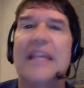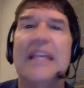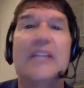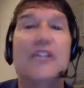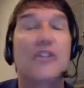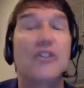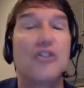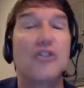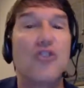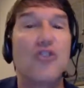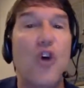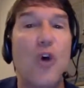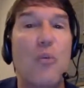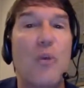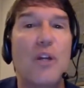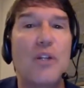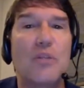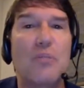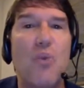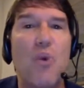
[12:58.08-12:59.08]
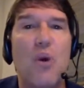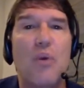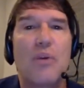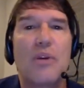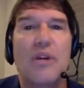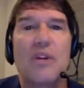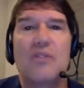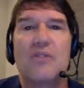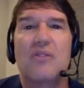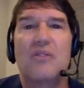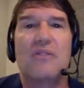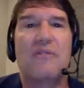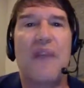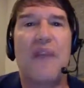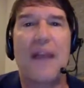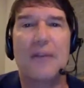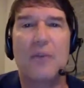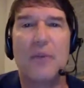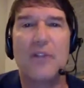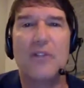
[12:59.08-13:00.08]
And that leads to so much more
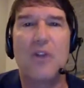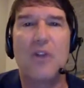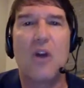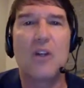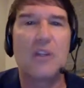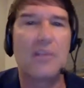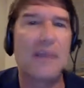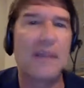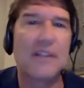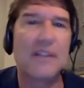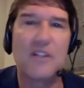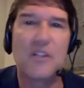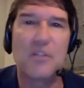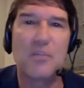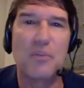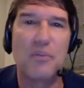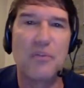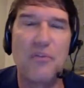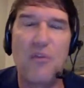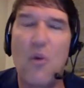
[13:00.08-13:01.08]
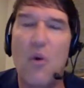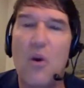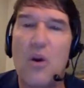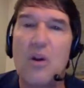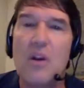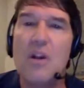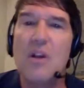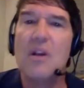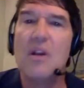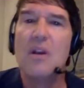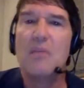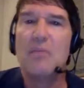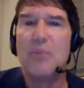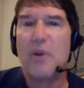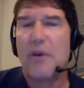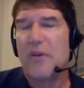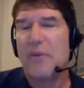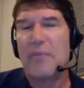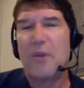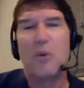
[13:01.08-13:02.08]
because the fact we talked about this before.
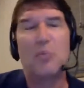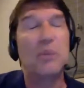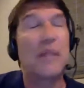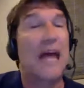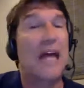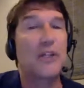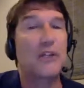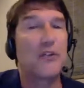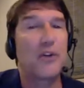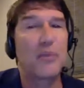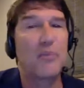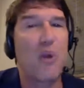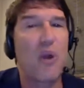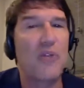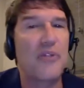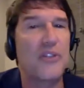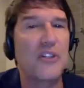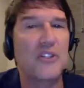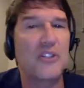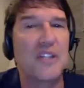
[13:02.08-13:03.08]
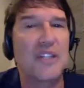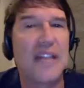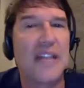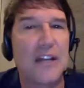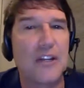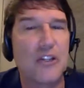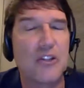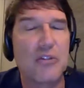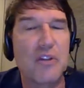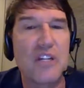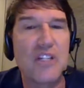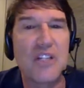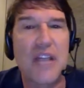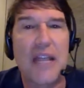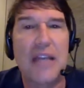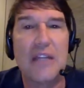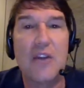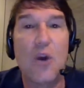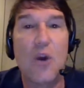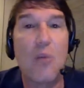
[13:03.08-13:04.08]
Brother Bill Blatchford brought this to
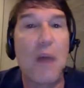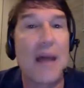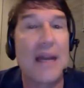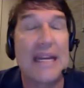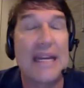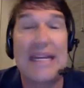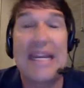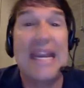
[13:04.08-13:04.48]
dentistry, saying